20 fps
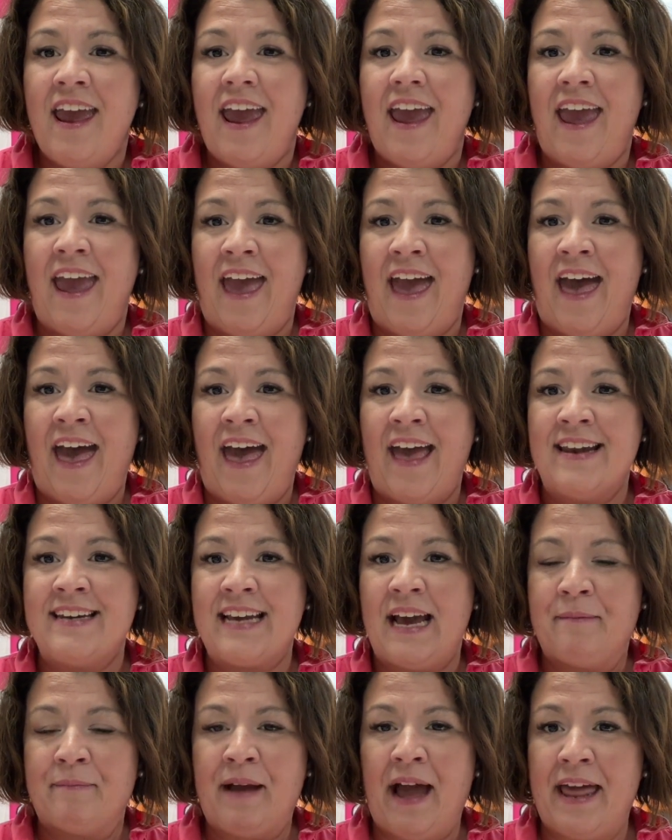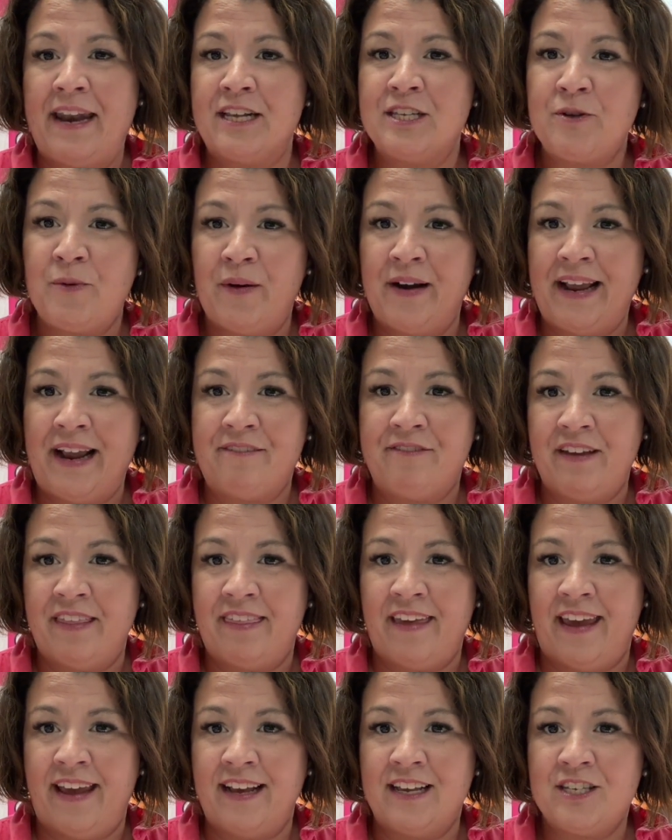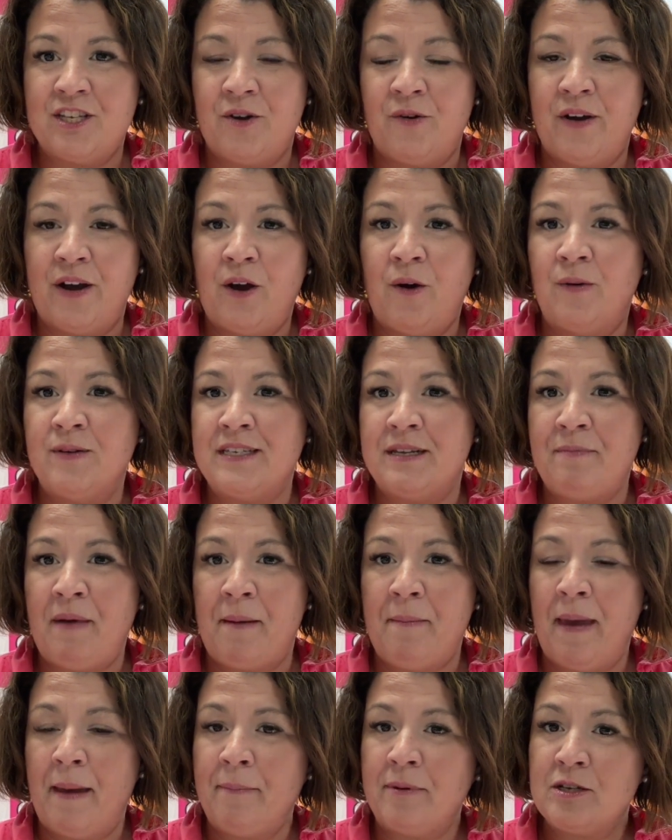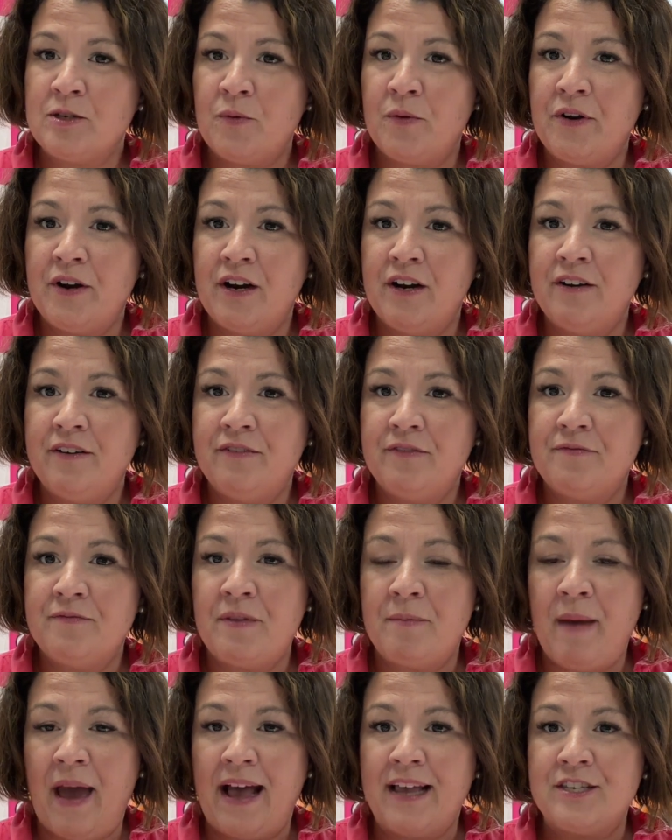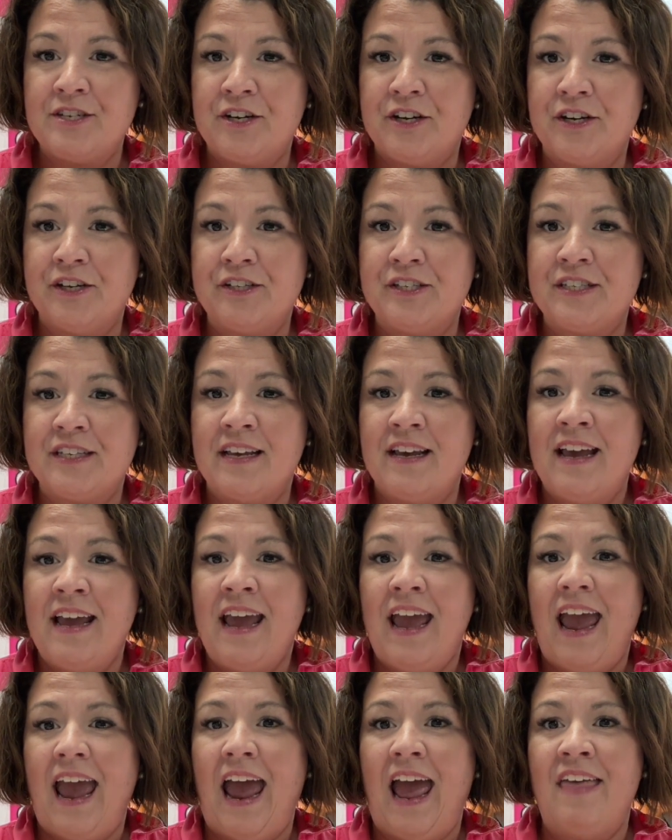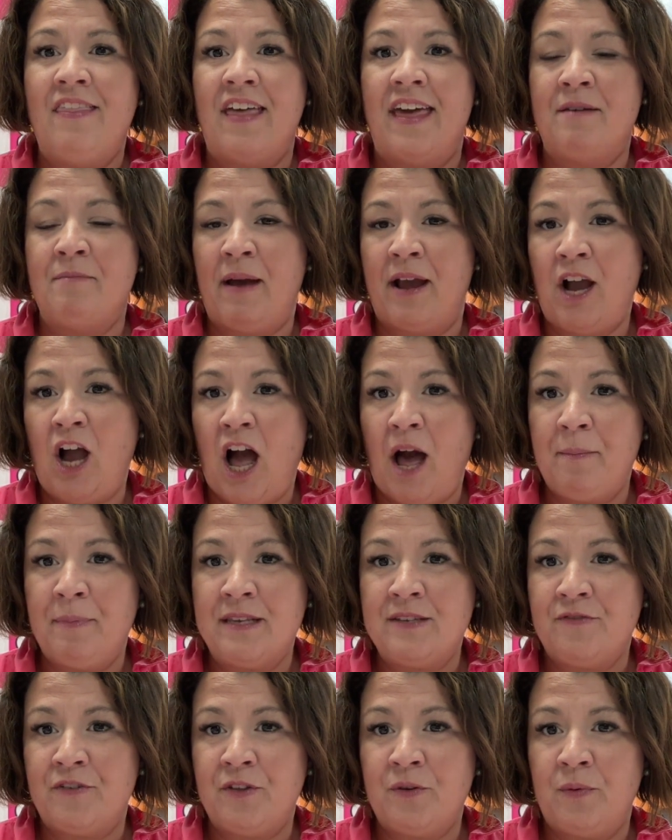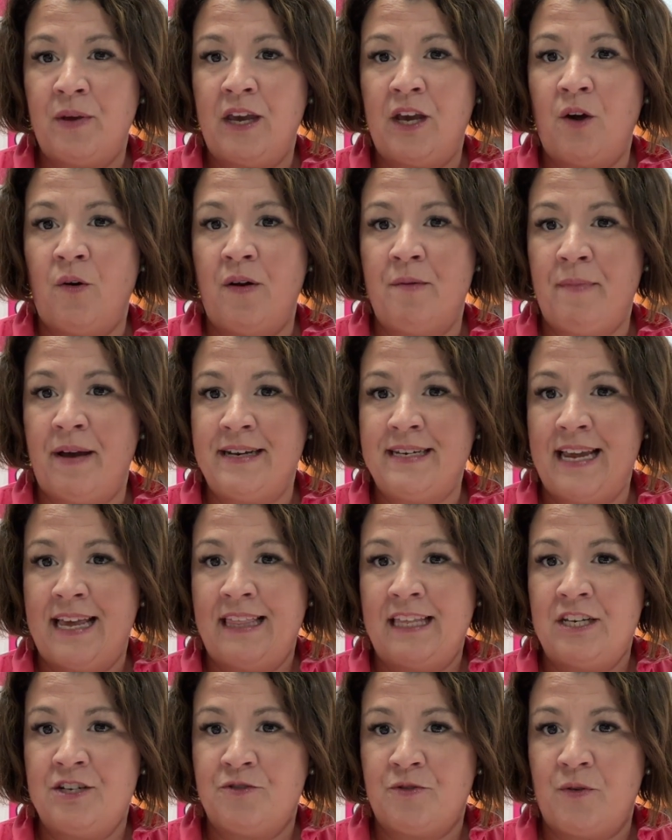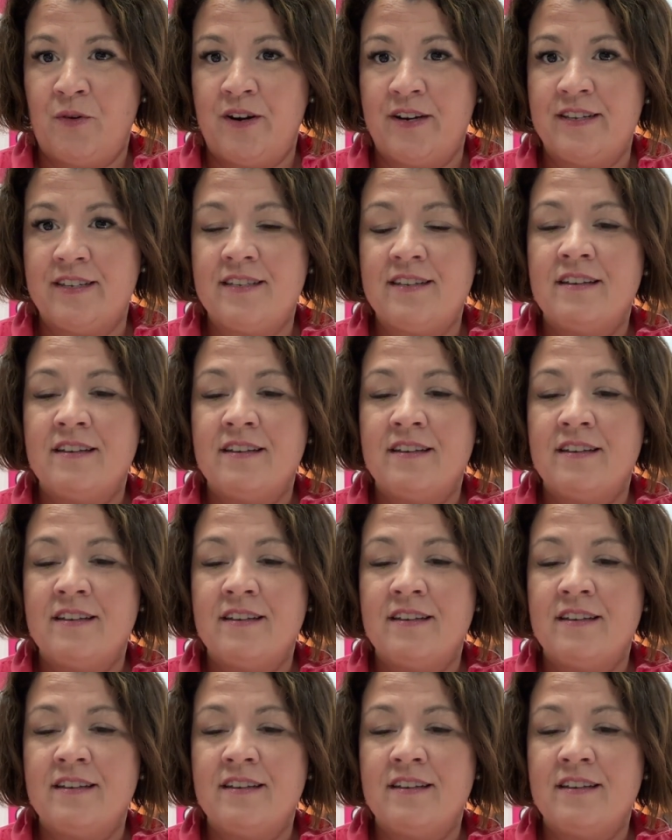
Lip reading: and I'm kind of sorting everything. So it goes in my paper sorter, the masters, and then my copies for the week go in my daily drawers.